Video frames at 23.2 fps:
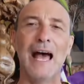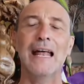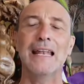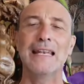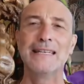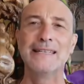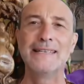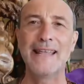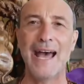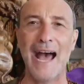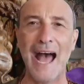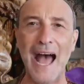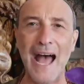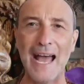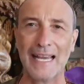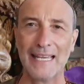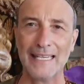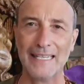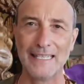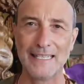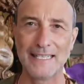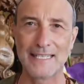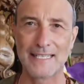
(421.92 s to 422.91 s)
that
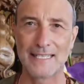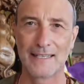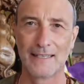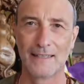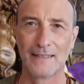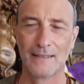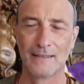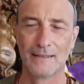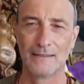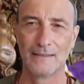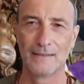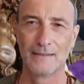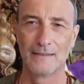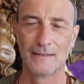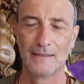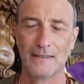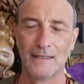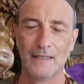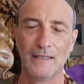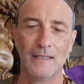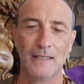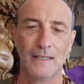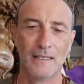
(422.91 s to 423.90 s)
dies
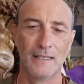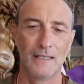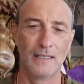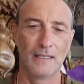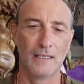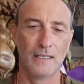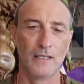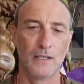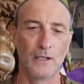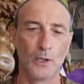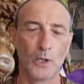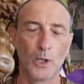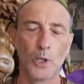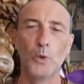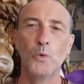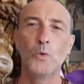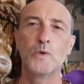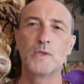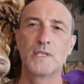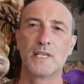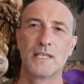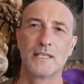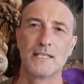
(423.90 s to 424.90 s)

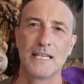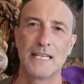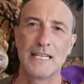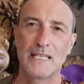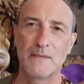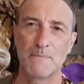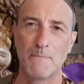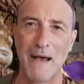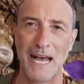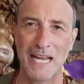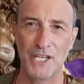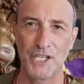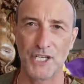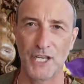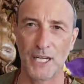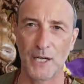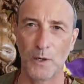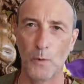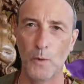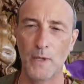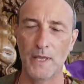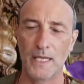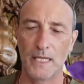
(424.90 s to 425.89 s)
loses its
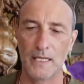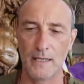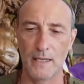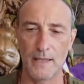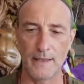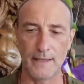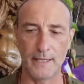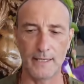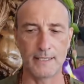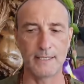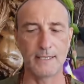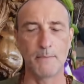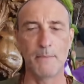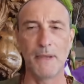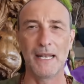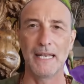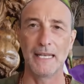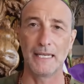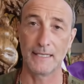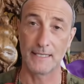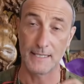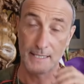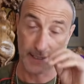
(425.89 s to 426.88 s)
magic within 30
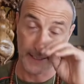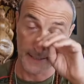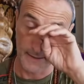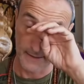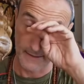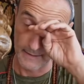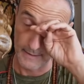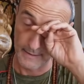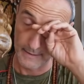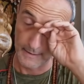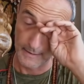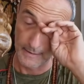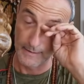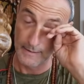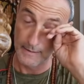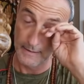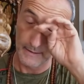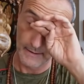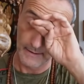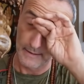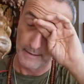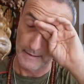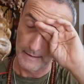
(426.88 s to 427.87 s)
minutes.
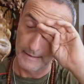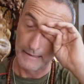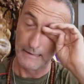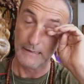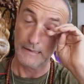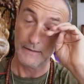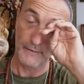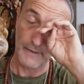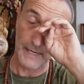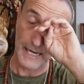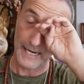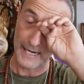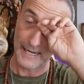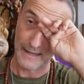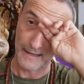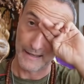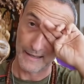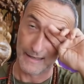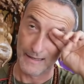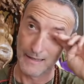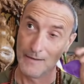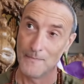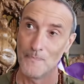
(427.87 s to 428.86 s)
Right?
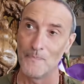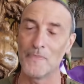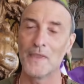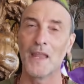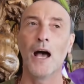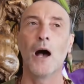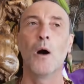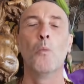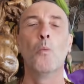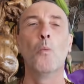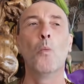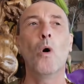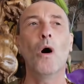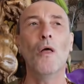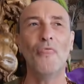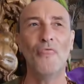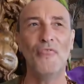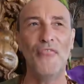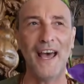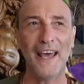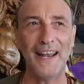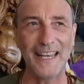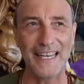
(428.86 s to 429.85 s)
And
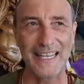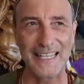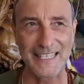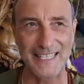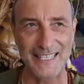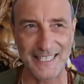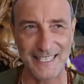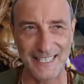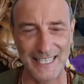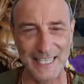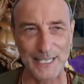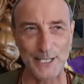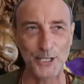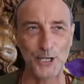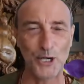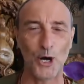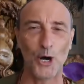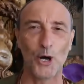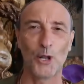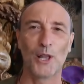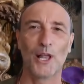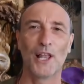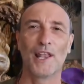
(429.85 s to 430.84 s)
what that is, is
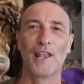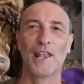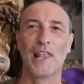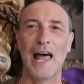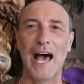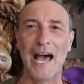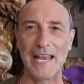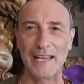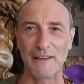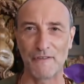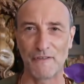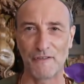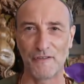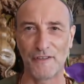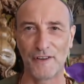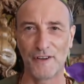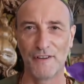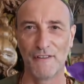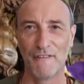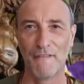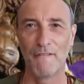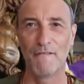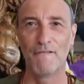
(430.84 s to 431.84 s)
called a
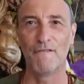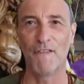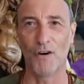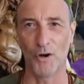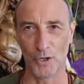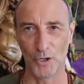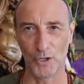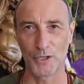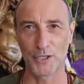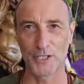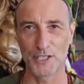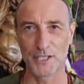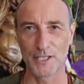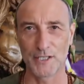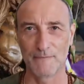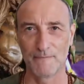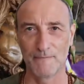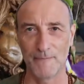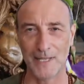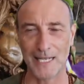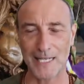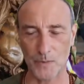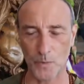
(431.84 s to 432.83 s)
life
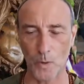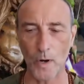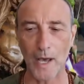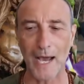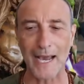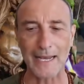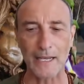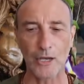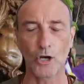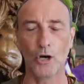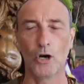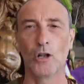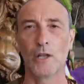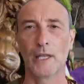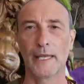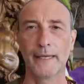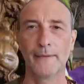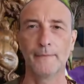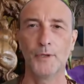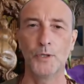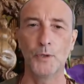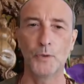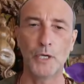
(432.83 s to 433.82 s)
force. That's what I call
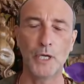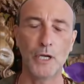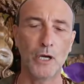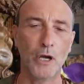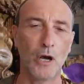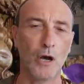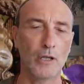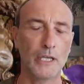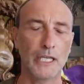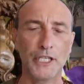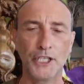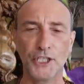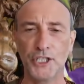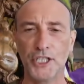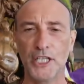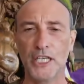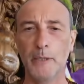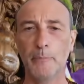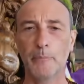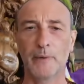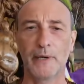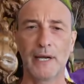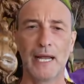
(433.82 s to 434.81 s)
it. You can call it
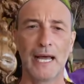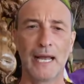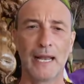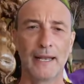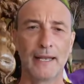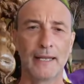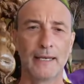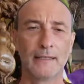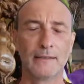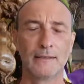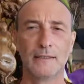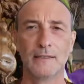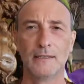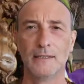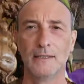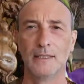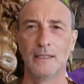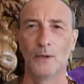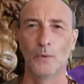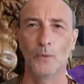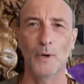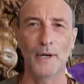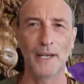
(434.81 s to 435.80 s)
chi prana,
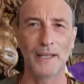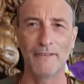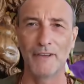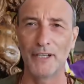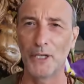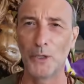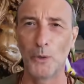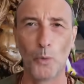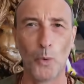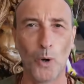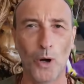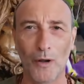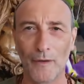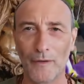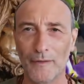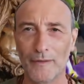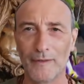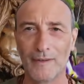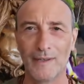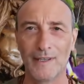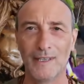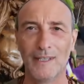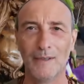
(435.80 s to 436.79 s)
whatever you
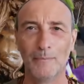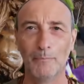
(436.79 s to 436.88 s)
want.